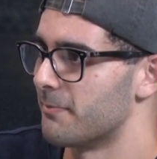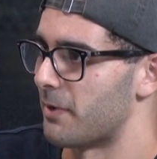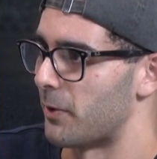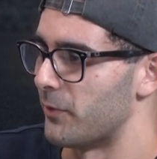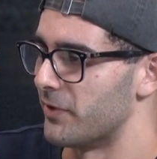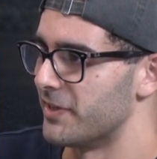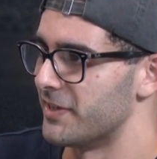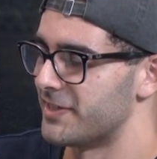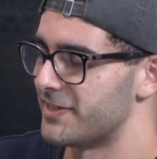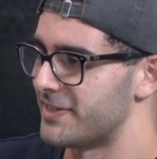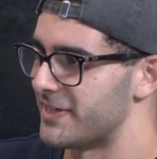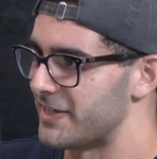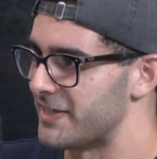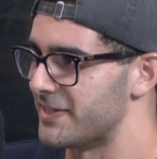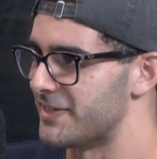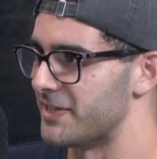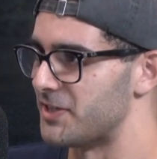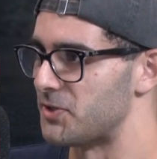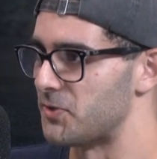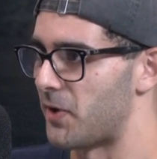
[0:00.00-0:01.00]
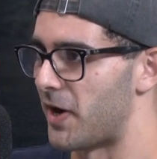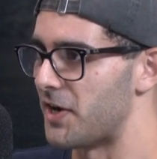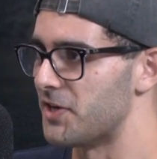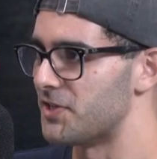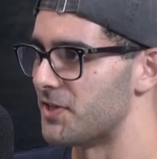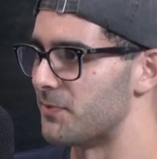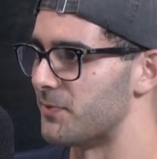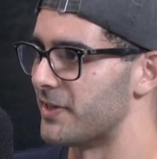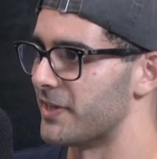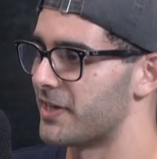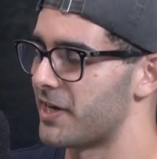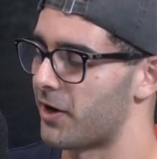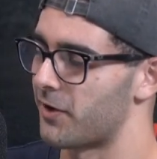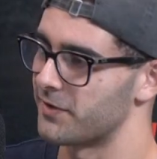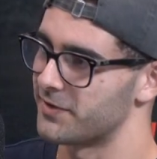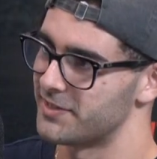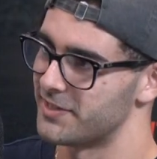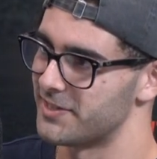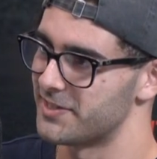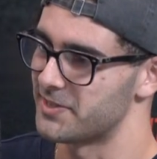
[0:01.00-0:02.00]
We're in this sticky situation with the
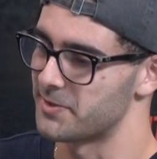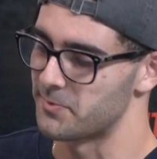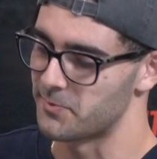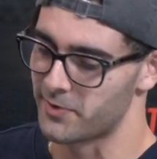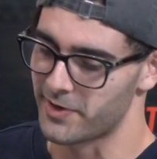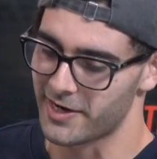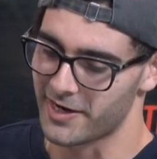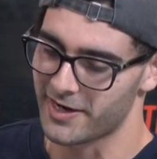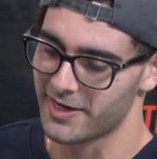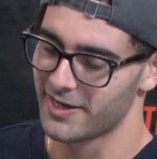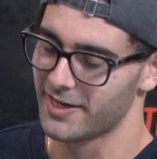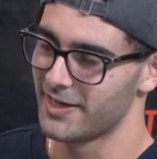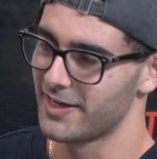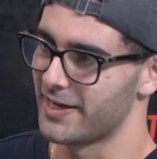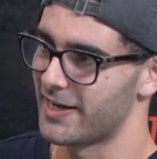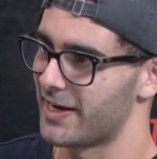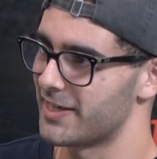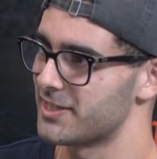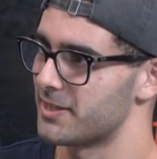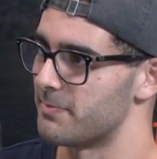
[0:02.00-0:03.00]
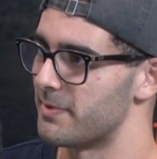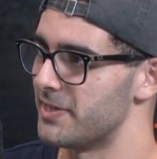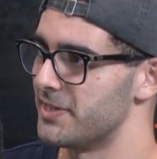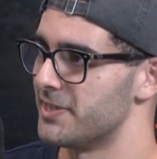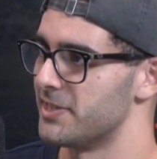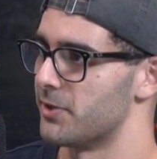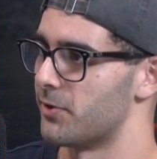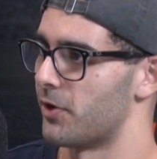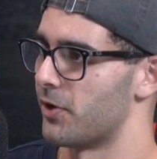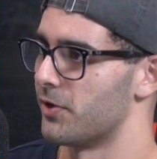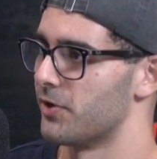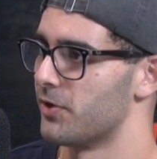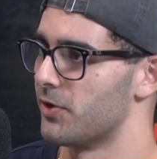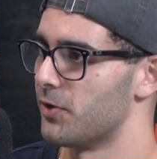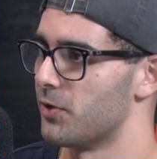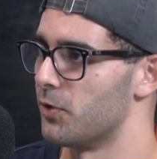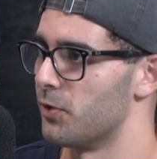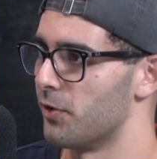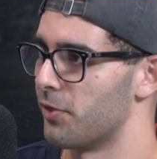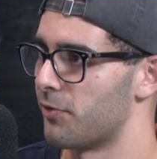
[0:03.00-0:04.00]
current system where it has to be 0
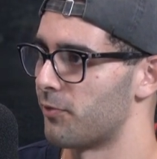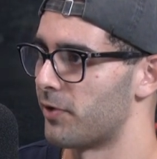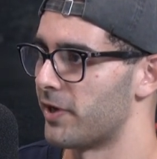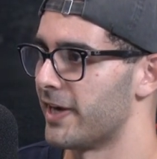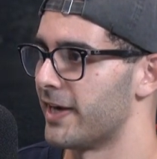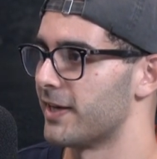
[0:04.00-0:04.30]
or 3,